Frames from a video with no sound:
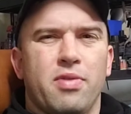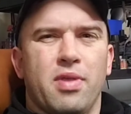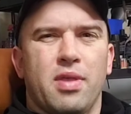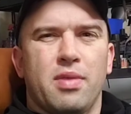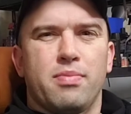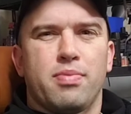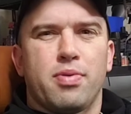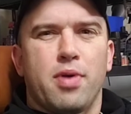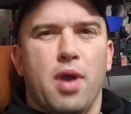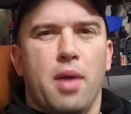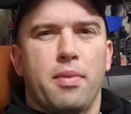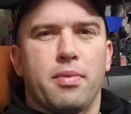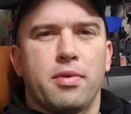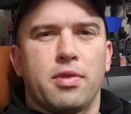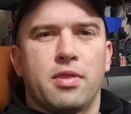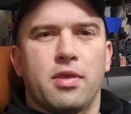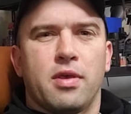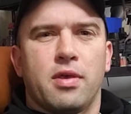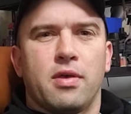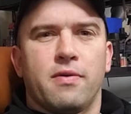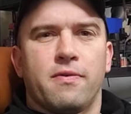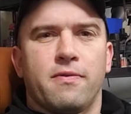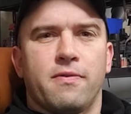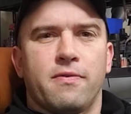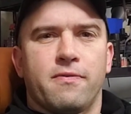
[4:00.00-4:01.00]
than probably
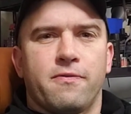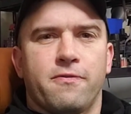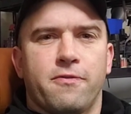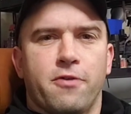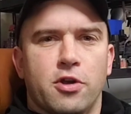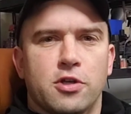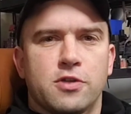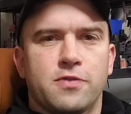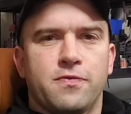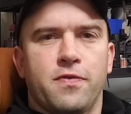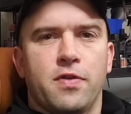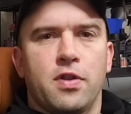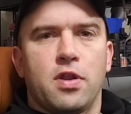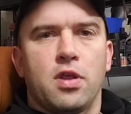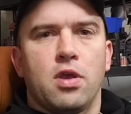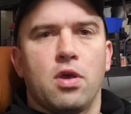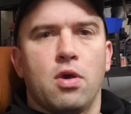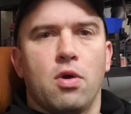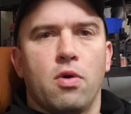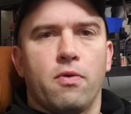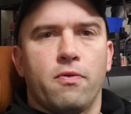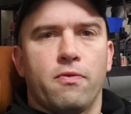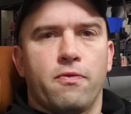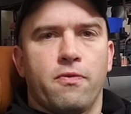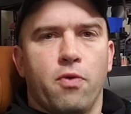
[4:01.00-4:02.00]
the first
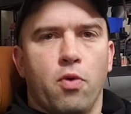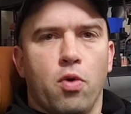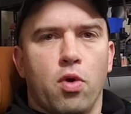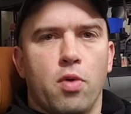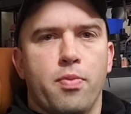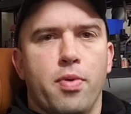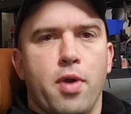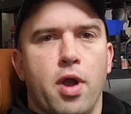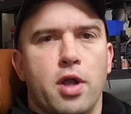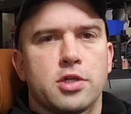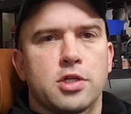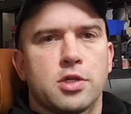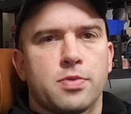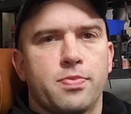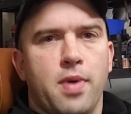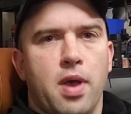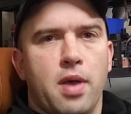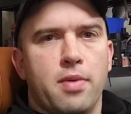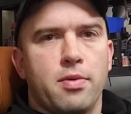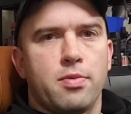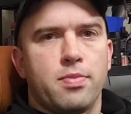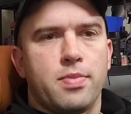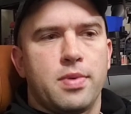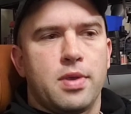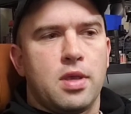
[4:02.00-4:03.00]
video for Project
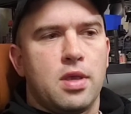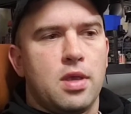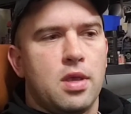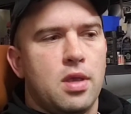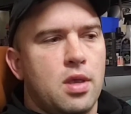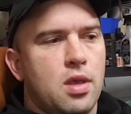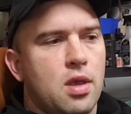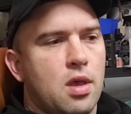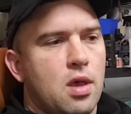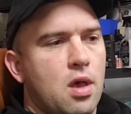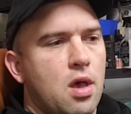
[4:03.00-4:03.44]
Bobby B.